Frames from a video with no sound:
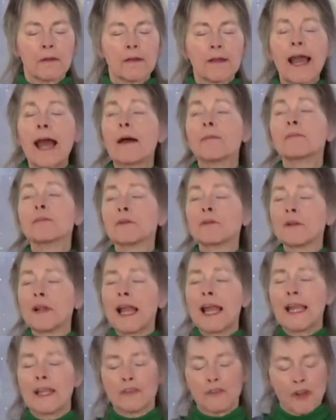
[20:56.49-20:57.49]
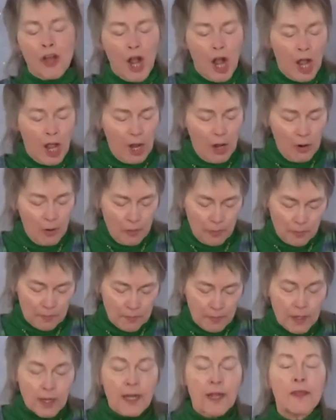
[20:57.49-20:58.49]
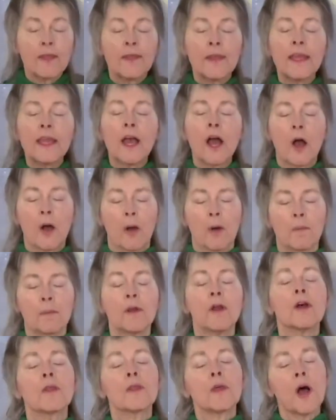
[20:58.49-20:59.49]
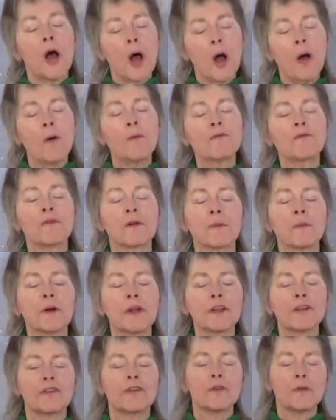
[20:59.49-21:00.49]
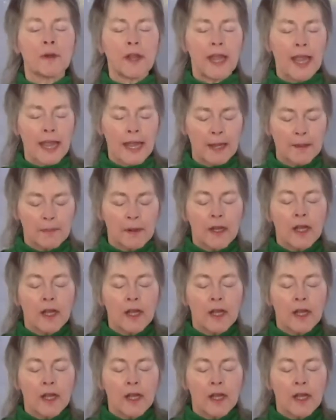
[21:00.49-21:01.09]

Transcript: Capital H, home, the home from which you came